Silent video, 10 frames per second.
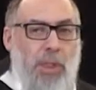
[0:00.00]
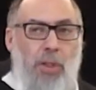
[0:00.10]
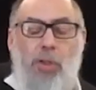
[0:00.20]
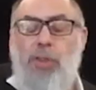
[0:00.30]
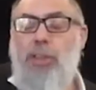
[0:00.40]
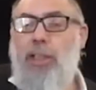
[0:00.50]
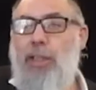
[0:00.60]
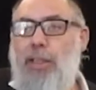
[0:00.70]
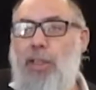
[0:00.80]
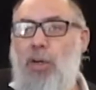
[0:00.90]
I always say,
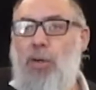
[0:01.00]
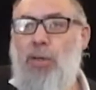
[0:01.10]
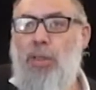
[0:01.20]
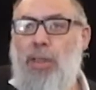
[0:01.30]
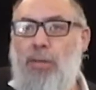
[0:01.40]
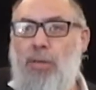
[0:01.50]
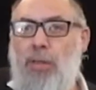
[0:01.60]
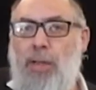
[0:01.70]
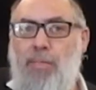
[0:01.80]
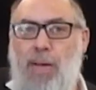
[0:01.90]
like
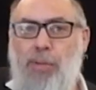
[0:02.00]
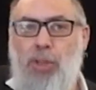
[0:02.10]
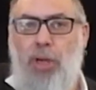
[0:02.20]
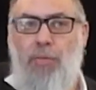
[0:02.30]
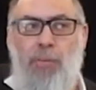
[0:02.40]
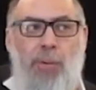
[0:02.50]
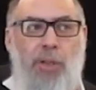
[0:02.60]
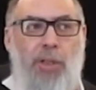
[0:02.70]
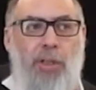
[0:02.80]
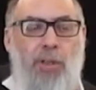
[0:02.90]
mamish,
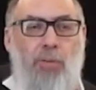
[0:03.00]
everybody in the